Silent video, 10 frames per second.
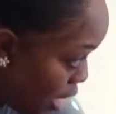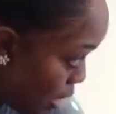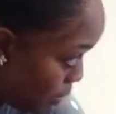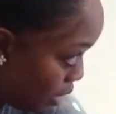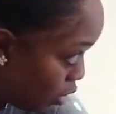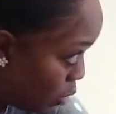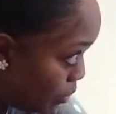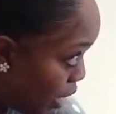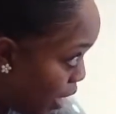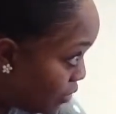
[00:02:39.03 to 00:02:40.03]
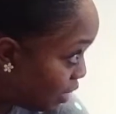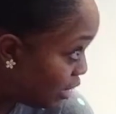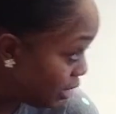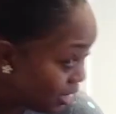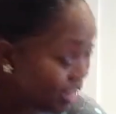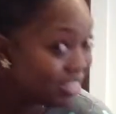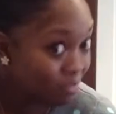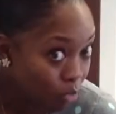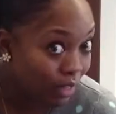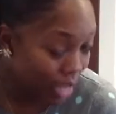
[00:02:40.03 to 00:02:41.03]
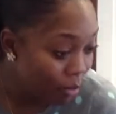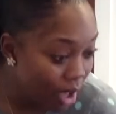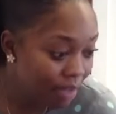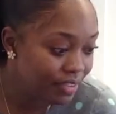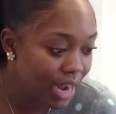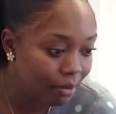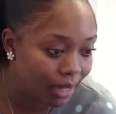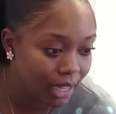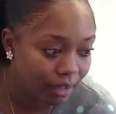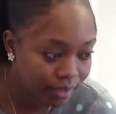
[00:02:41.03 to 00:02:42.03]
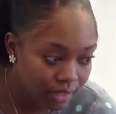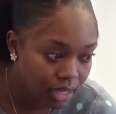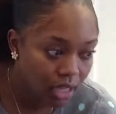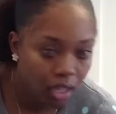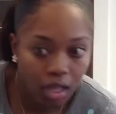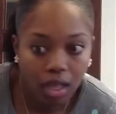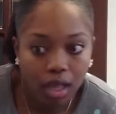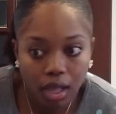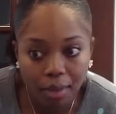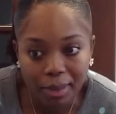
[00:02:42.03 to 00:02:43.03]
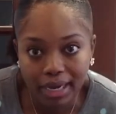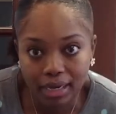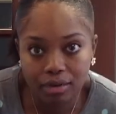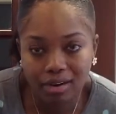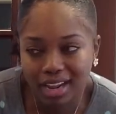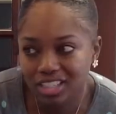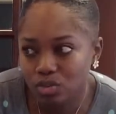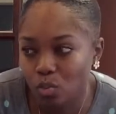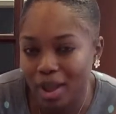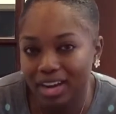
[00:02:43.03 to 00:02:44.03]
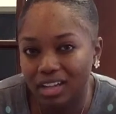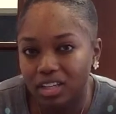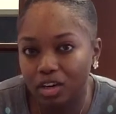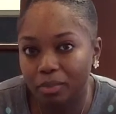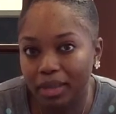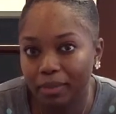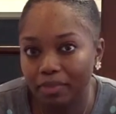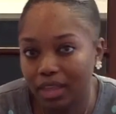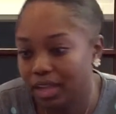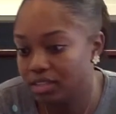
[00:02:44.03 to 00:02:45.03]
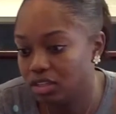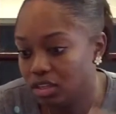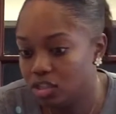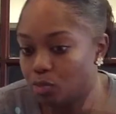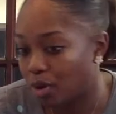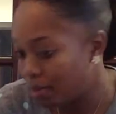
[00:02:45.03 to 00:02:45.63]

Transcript: in my little puff. Now you can tell it's more like a puff now because um, I didn't, I just wet it a little bit. Like I took the spray